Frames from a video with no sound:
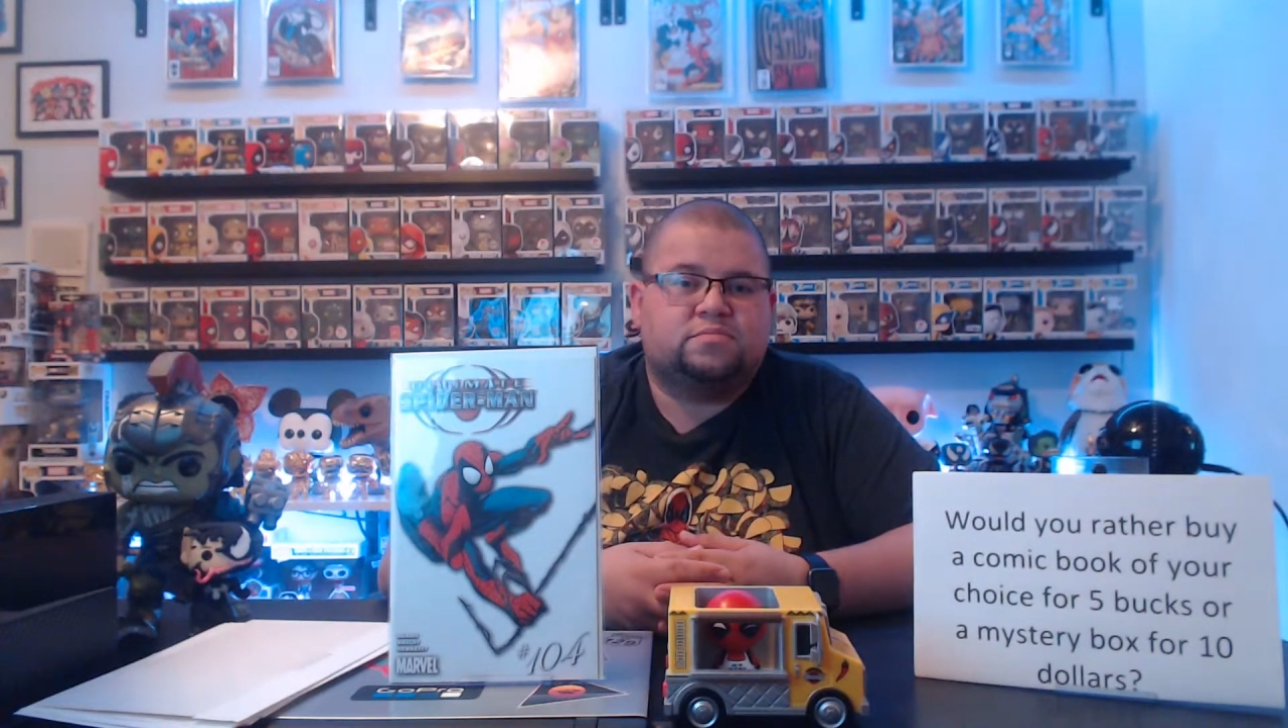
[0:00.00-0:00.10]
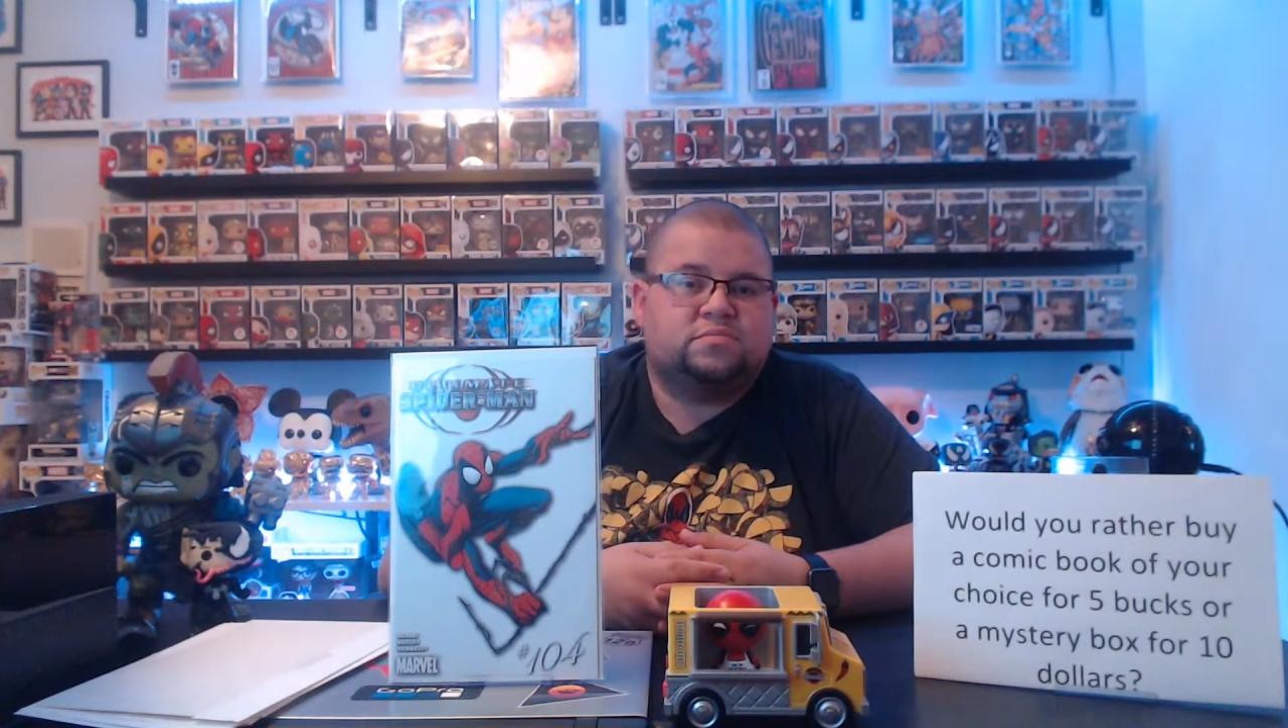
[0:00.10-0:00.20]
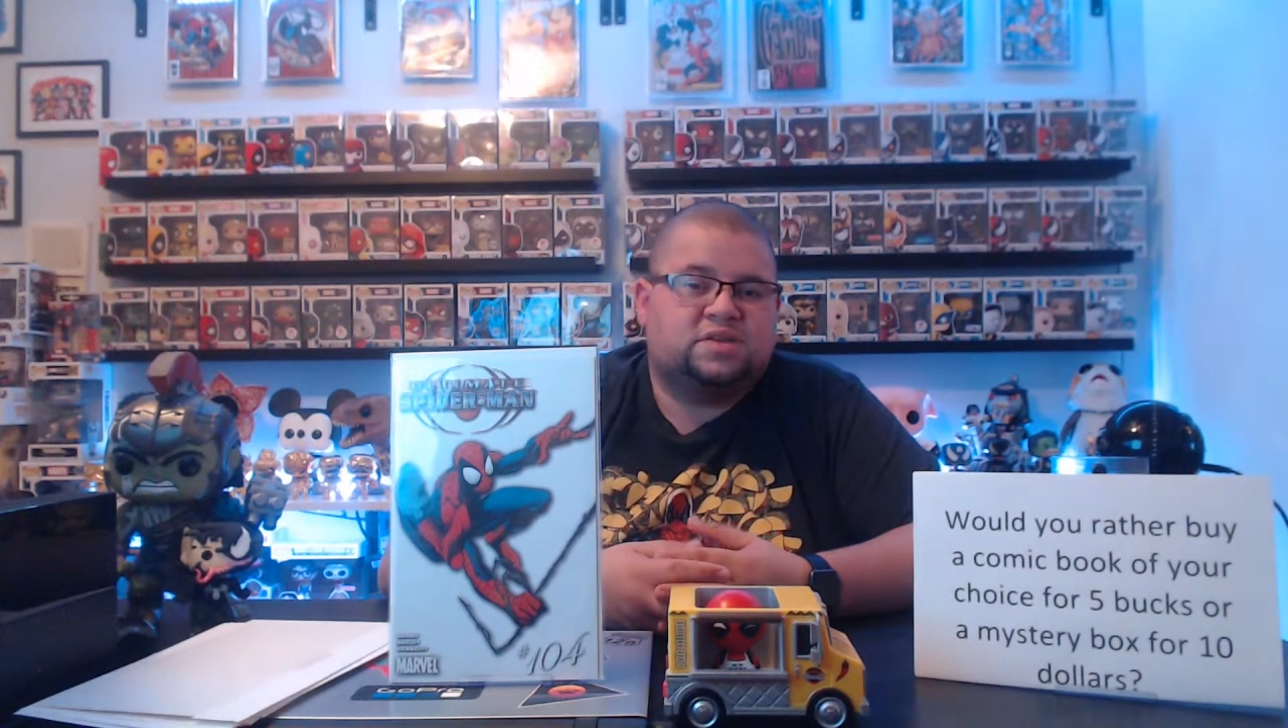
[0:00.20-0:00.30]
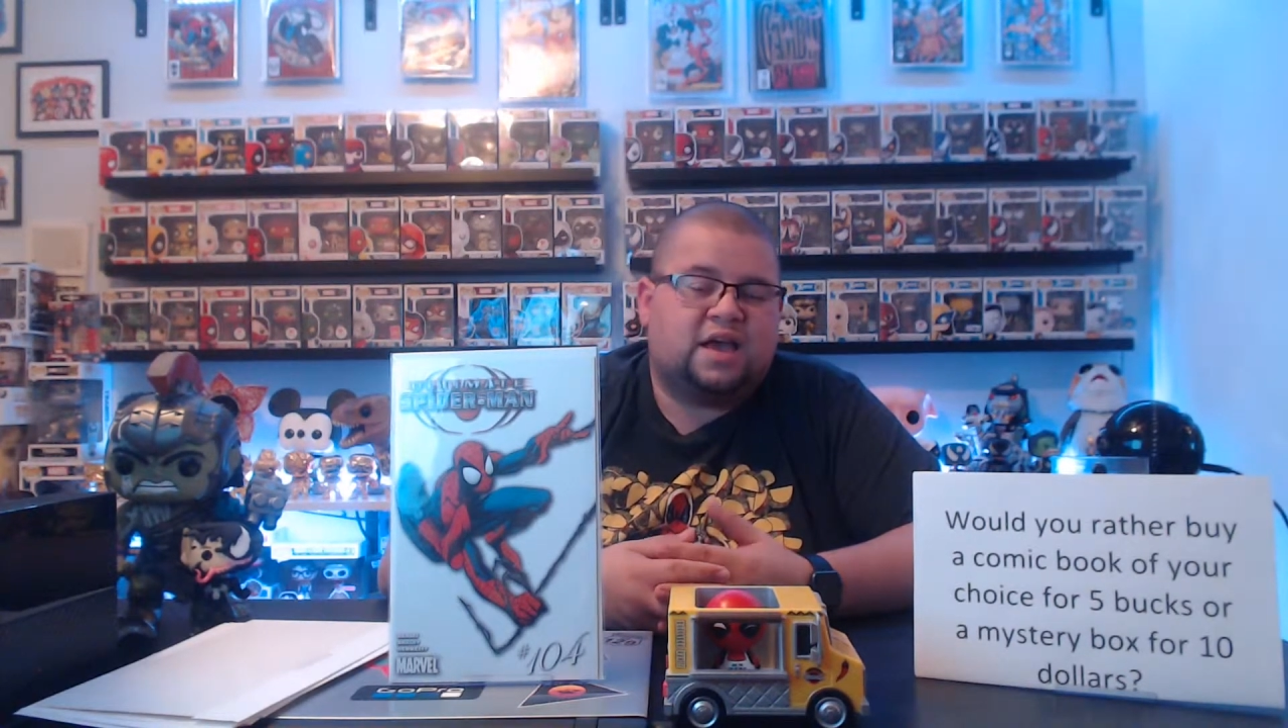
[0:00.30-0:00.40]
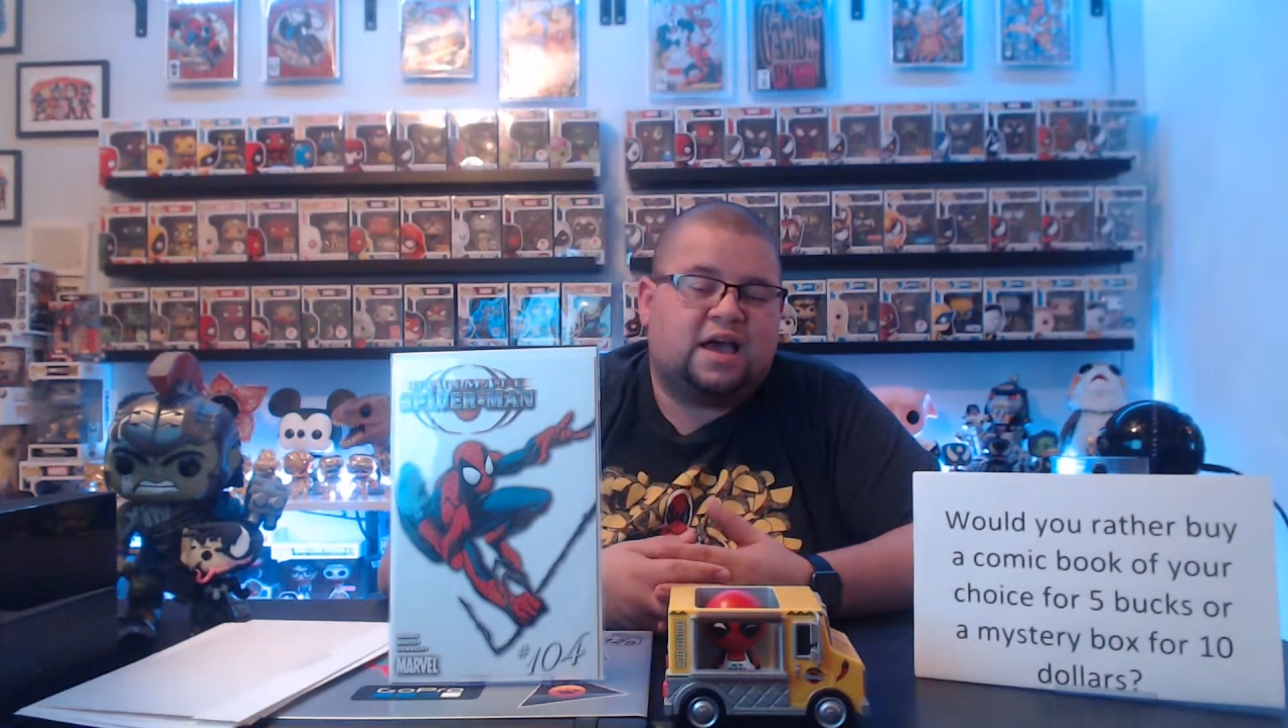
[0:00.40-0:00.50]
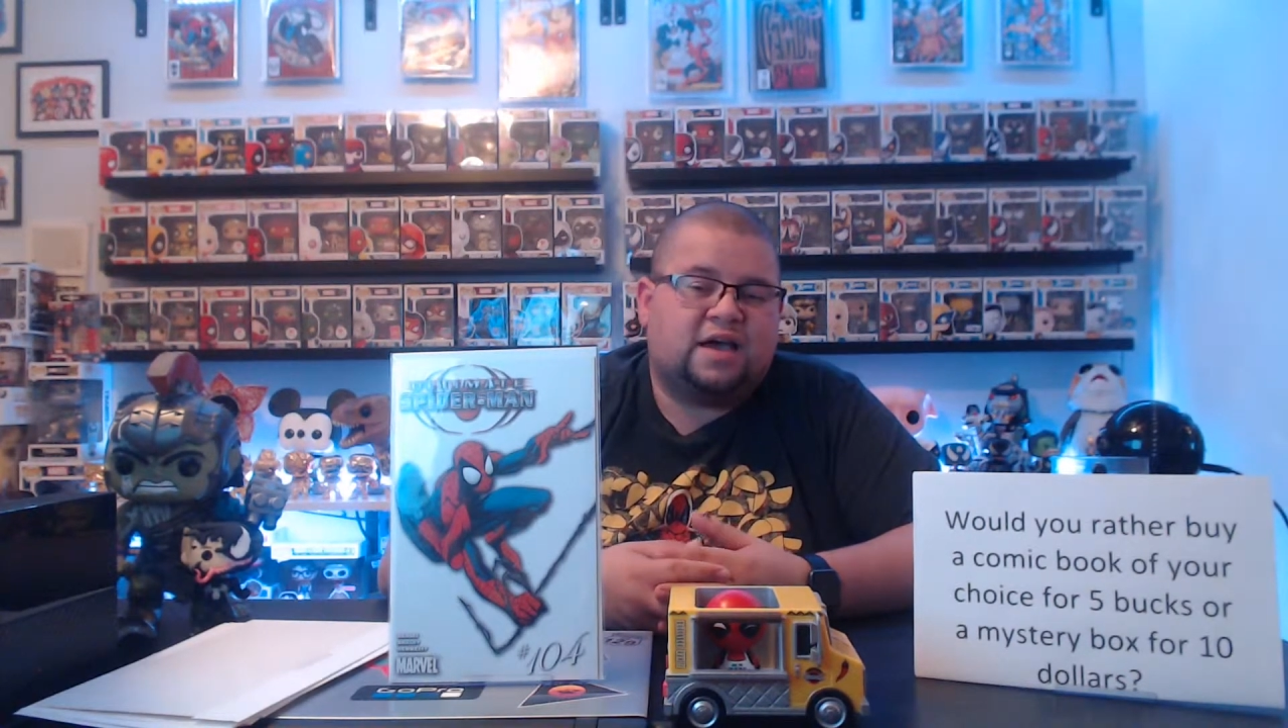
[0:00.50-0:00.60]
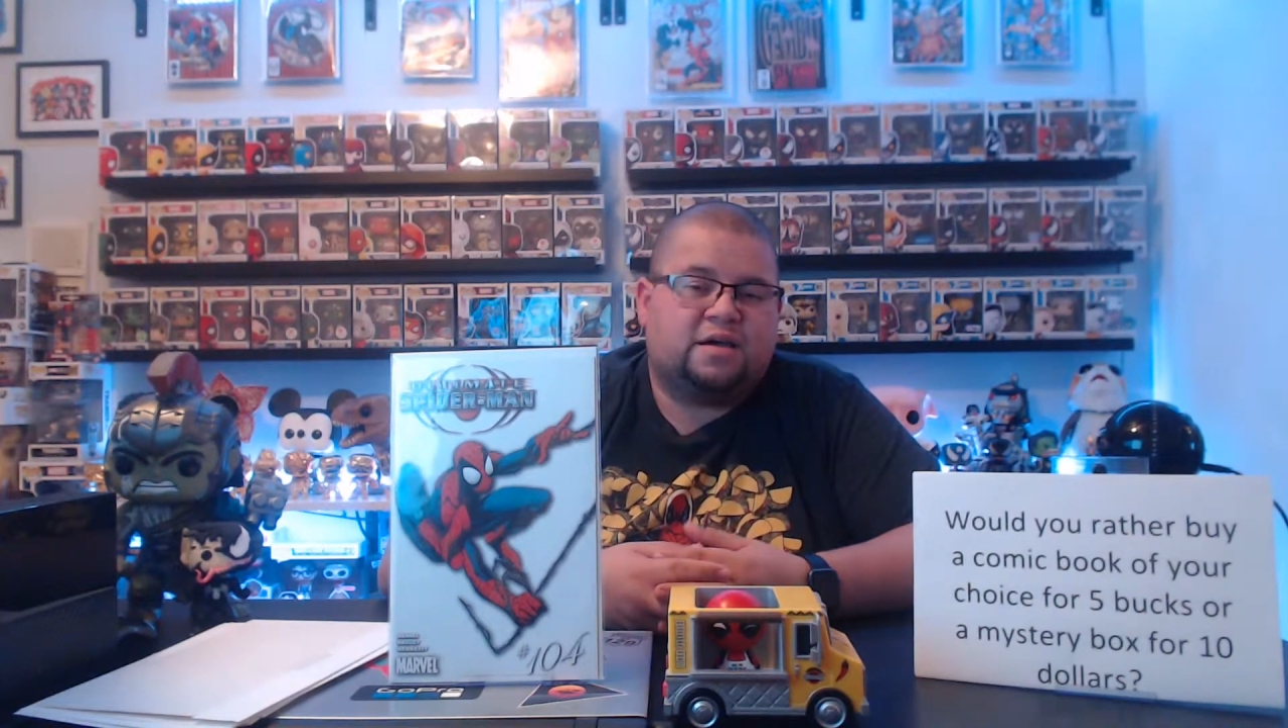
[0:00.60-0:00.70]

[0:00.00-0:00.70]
Yeah,